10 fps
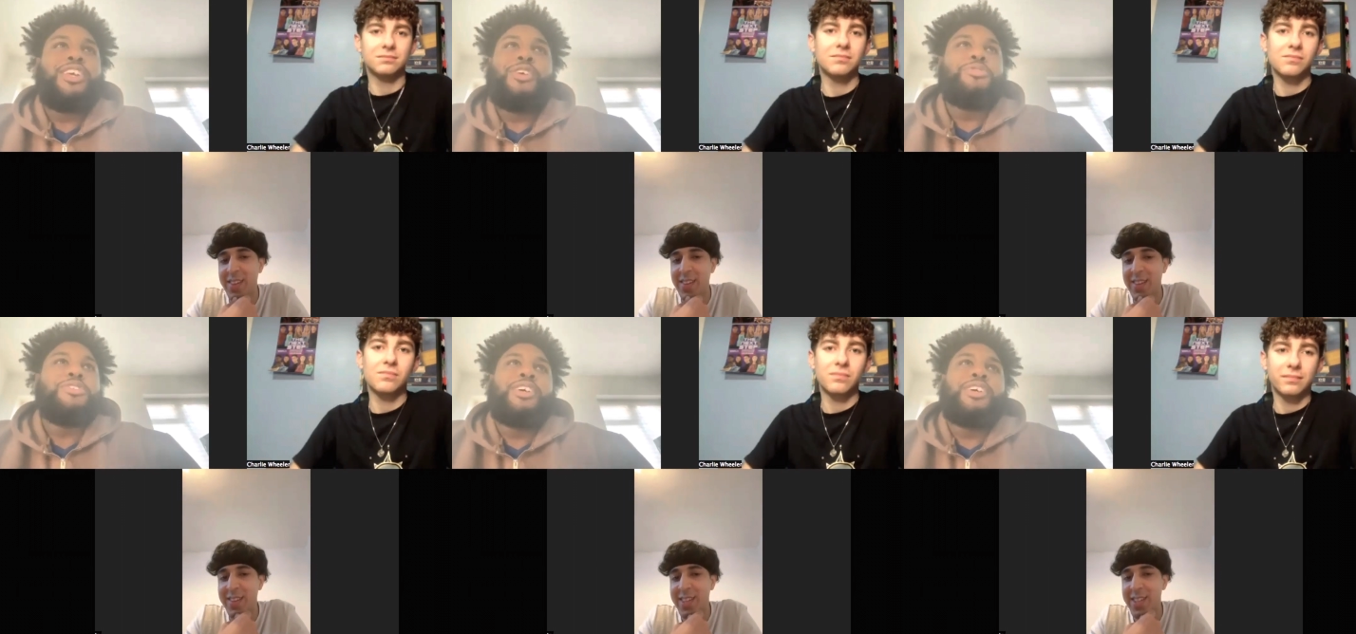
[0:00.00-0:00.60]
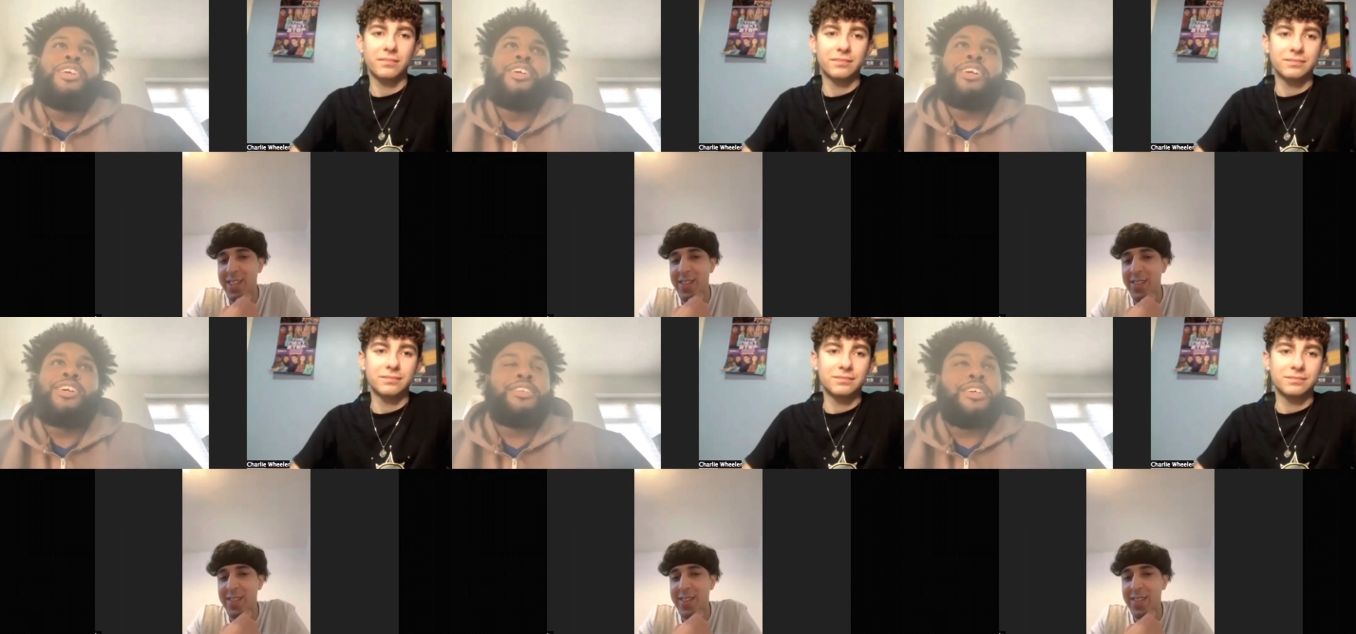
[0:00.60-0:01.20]
Speaker 1: You wasn't gonna
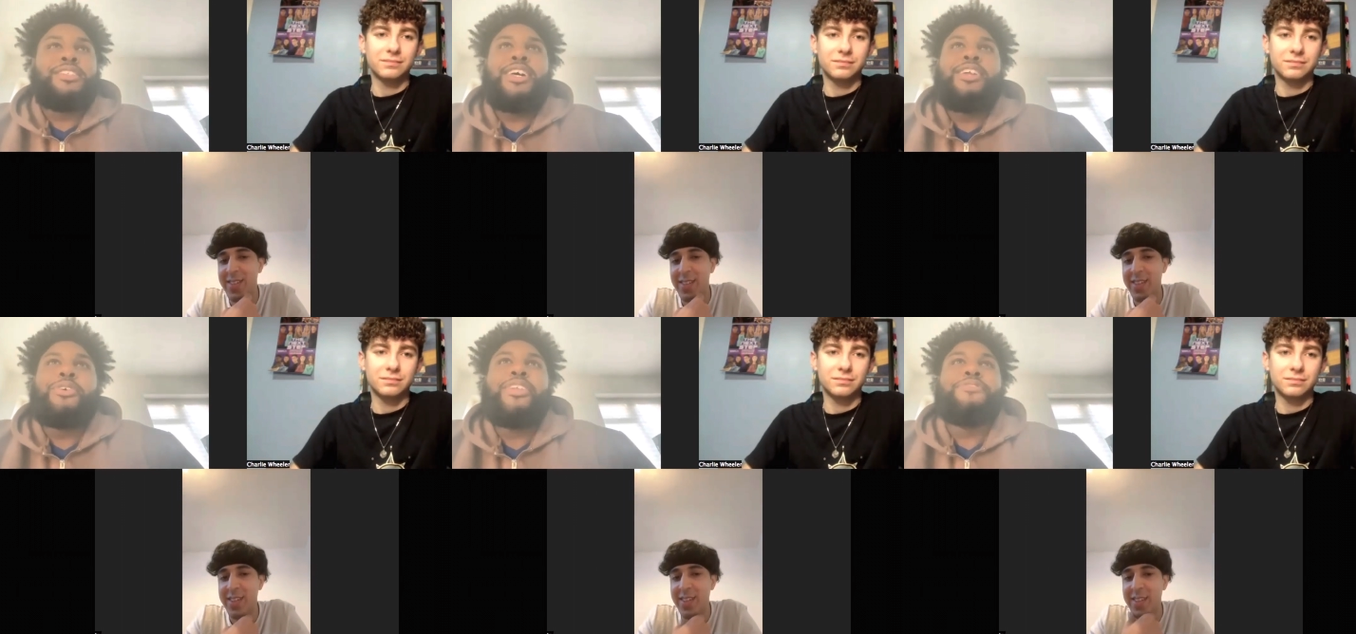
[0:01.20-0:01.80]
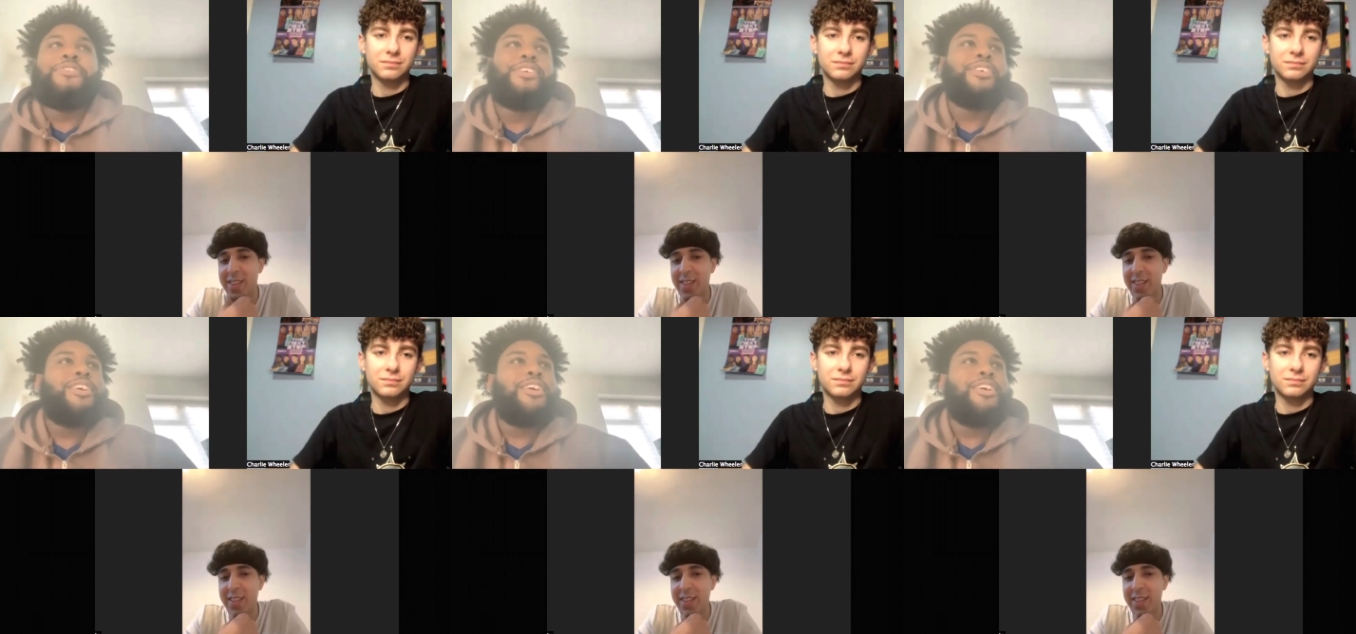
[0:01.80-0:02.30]
get contend or anything.